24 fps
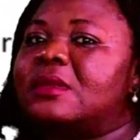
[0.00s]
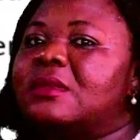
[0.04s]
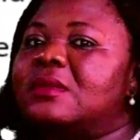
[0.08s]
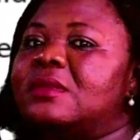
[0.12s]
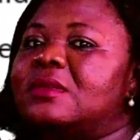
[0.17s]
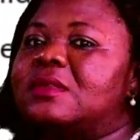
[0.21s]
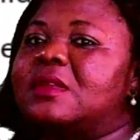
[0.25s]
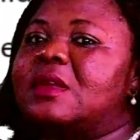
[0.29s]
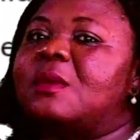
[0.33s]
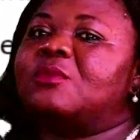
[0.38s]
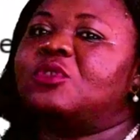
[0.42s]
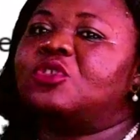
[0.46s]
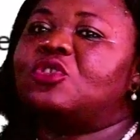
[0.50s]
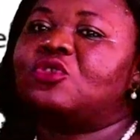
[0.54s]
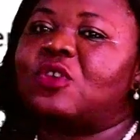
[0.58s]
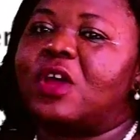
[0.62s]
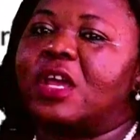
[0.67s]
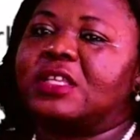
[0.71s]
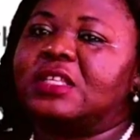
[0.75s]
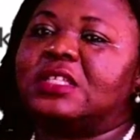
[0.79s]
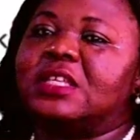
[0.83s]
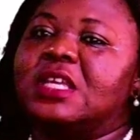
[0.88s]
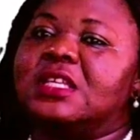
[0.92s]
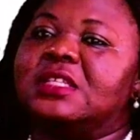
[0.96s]
some
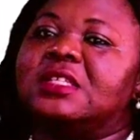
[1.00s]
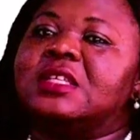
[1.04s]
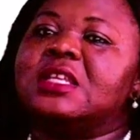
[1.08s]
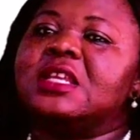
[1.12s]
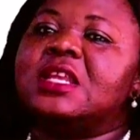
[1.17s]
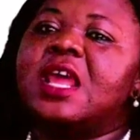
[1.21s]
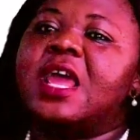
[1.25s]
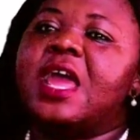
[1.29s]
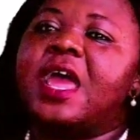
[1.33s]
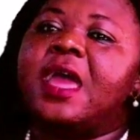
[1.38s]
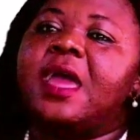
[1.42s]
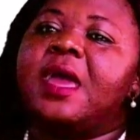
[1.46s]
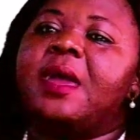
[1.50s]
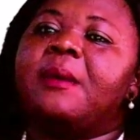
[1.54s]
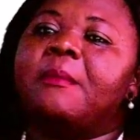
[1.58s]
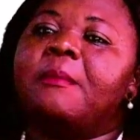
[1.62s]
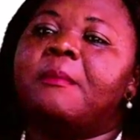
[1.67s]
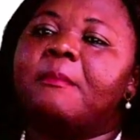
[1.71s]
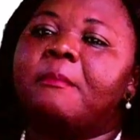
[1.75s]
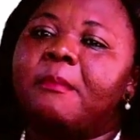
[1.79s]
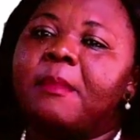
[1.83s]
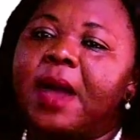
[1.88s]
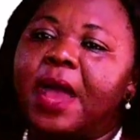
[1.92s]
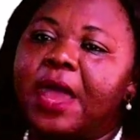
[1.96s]
structures in a
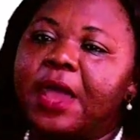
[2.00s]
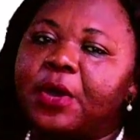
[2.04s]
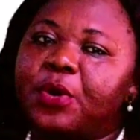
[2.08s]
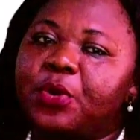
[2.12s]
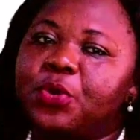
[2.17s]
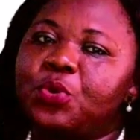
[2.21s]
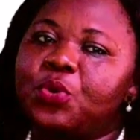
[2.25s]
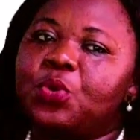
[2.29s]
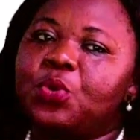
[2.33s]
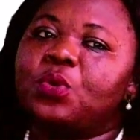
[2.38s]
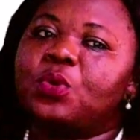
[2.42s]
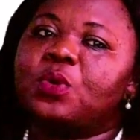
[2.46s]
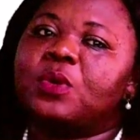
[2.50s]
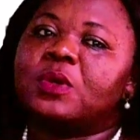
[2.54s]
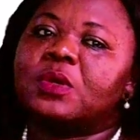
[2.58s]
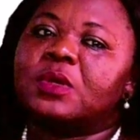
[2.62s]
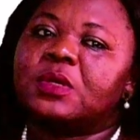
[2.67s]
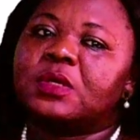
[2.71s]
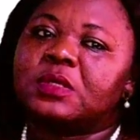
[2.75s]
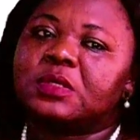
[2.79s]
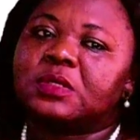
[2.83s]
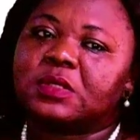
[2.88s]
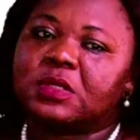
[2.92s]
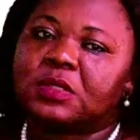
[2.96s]

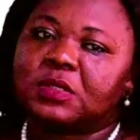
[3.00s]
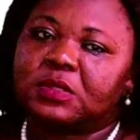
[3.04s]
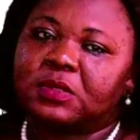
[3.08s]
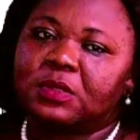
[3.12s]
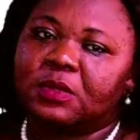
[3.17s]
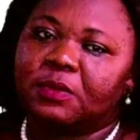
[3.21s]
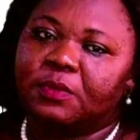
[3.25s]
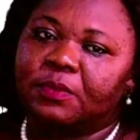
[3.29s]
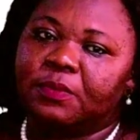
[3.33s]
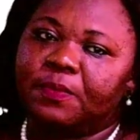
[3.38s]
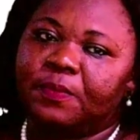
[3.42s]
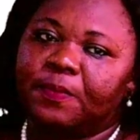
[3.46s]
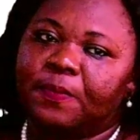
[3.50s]
microsystem.